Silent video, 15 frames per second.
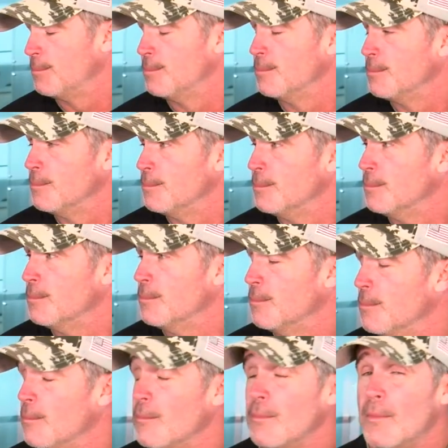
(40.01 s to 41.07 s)

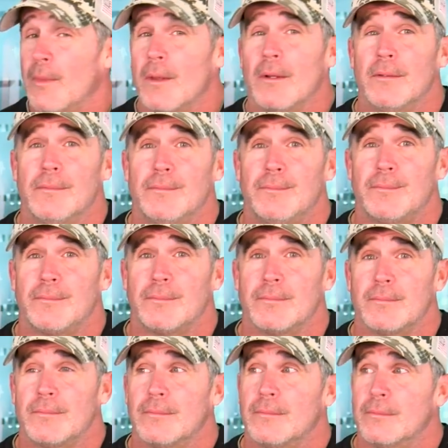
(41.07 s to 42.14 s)

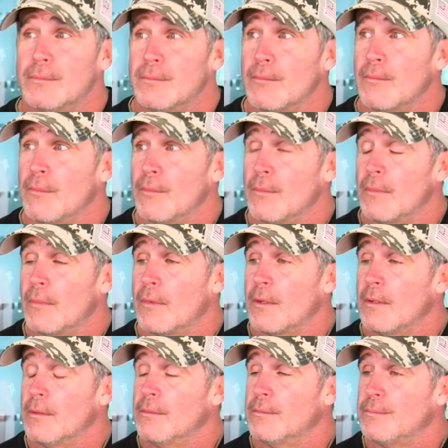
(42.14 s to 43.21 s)

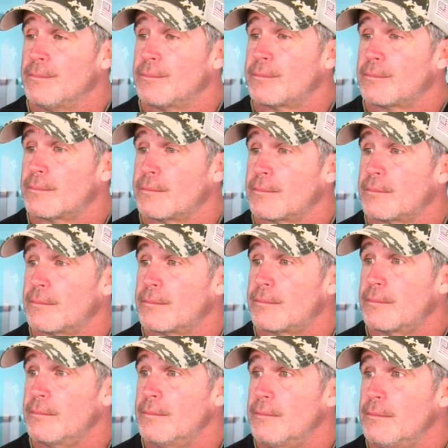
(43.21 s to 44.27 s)

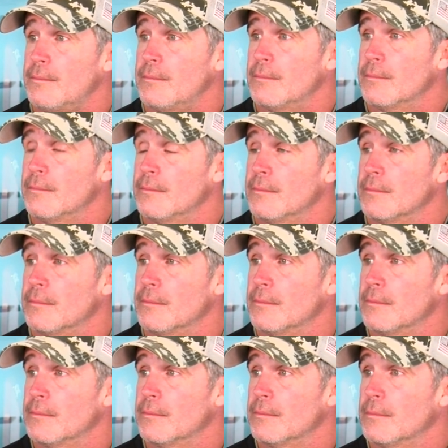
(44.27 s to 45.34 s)

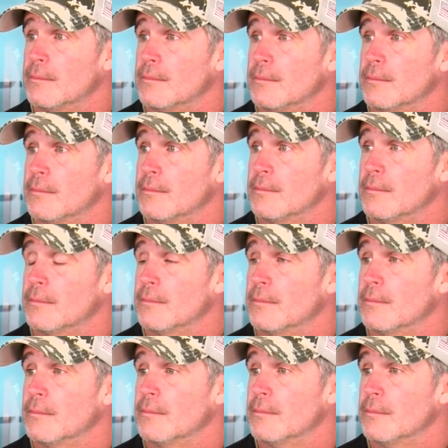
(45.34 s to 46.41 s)

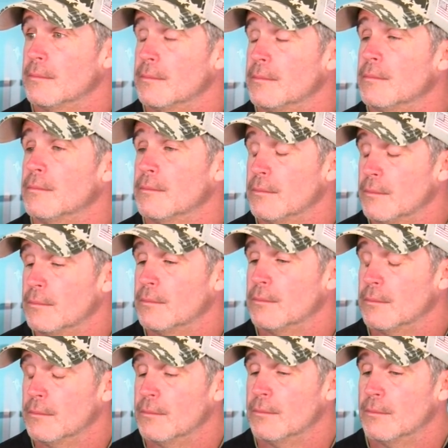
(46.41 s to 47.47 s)
No words are spoken by the person on screen.